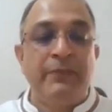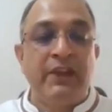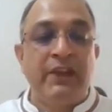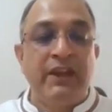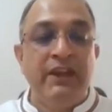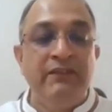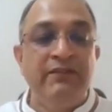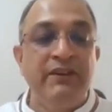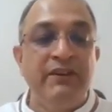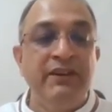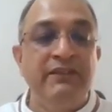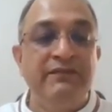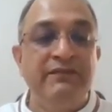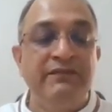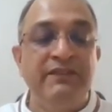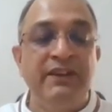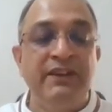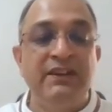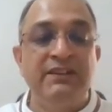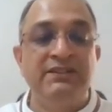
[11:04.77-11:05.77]
Even
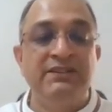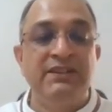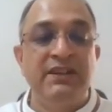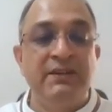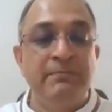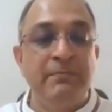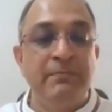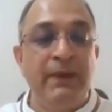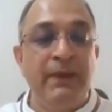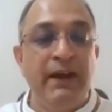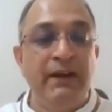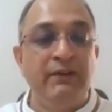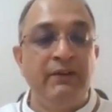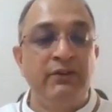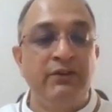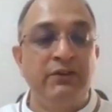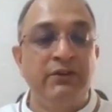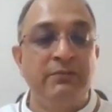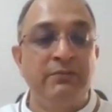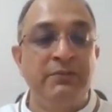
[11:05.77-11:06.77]
if there is an impact
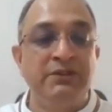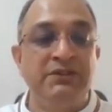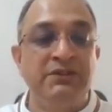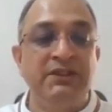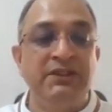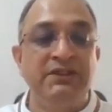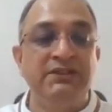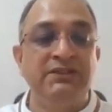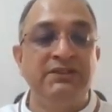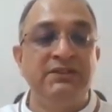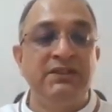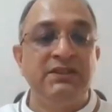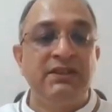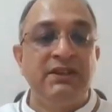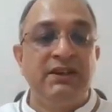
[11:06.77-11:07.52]
on the business,